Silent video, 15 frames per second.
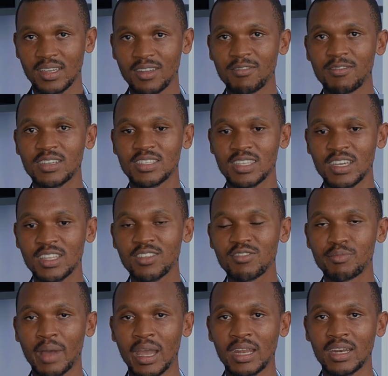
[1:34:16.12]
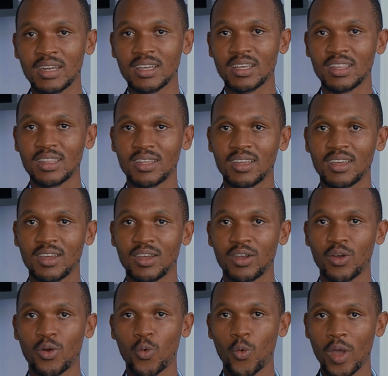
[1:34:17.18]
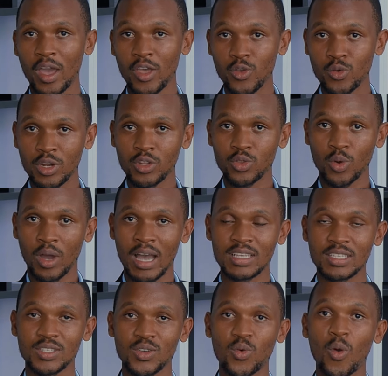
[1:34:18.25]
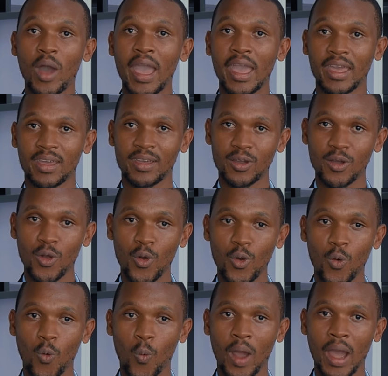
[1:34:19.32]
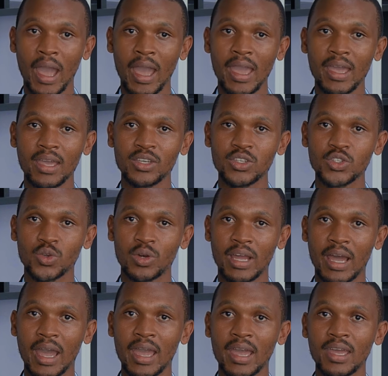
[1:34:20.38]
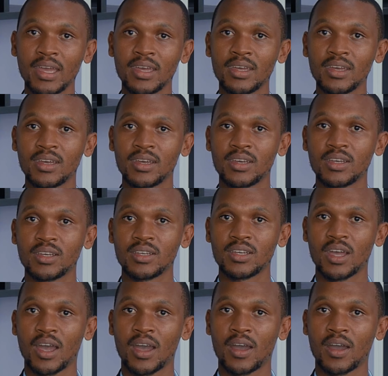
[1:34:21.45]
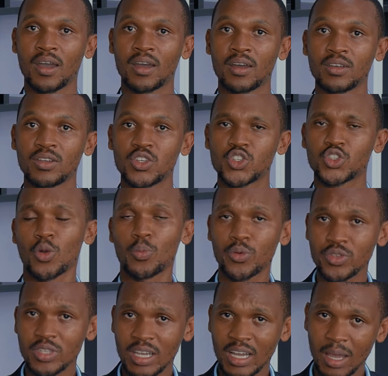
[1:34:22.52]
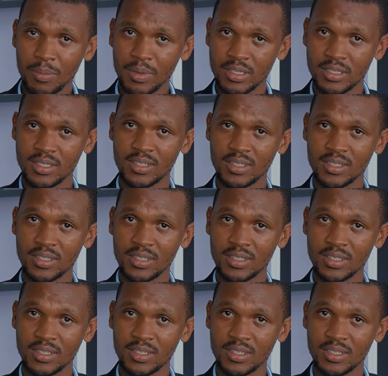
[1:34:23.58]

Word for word: investigative mind. Yes. Where you need to ask why. Why mm. should I uh, stop using cabbage?